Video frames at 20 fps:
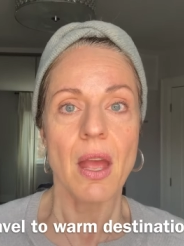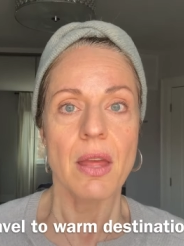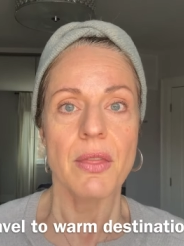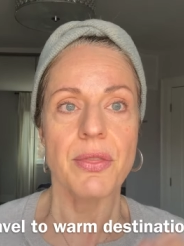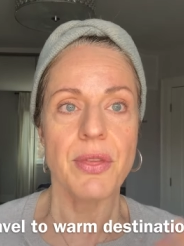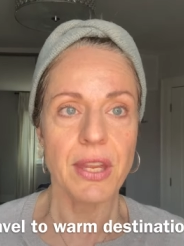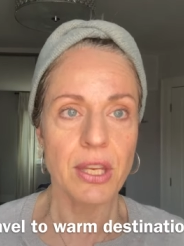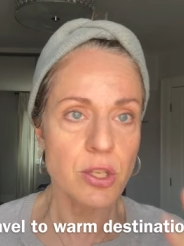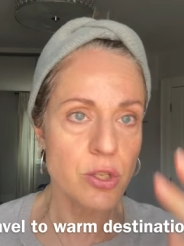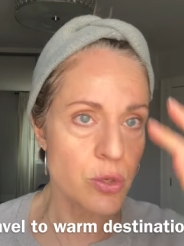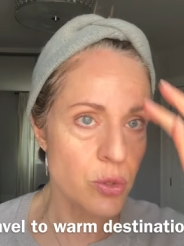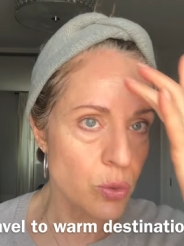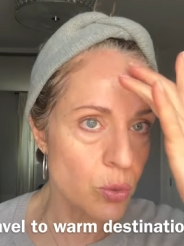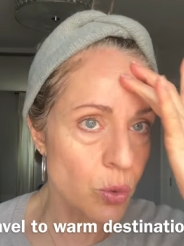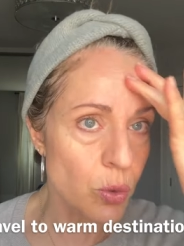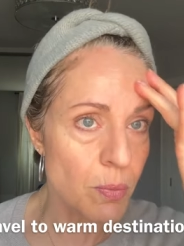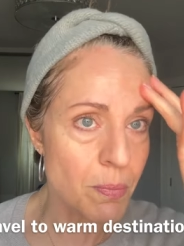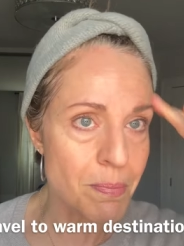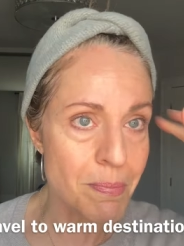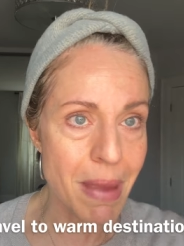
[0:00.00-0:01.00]
they
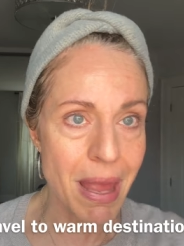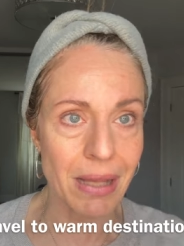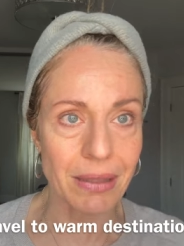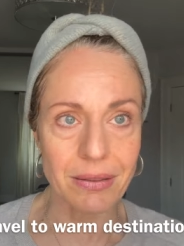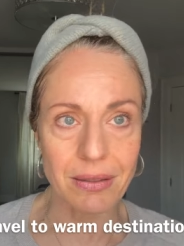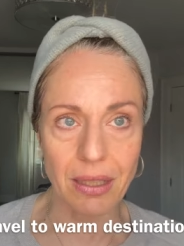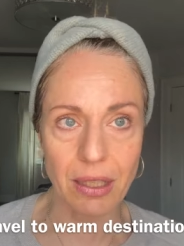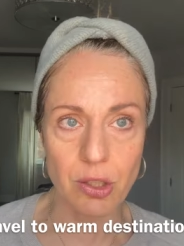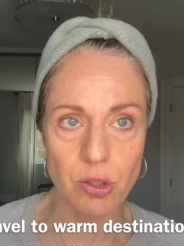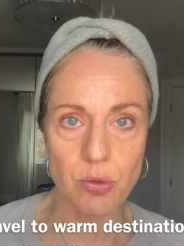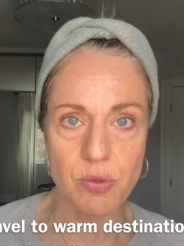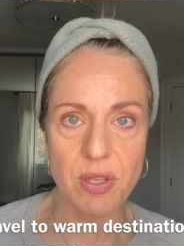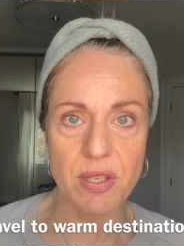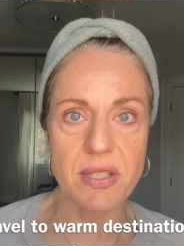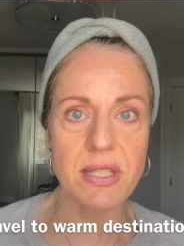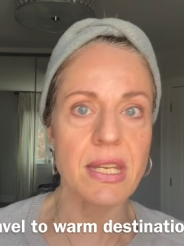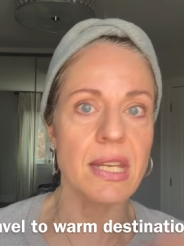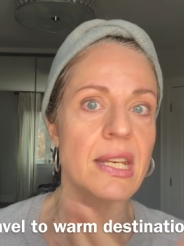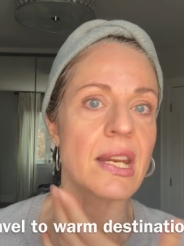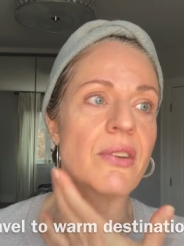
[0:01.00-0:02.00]
do melt into the
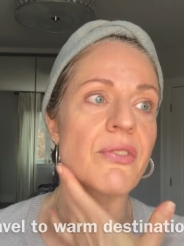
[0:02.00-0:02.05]
skin.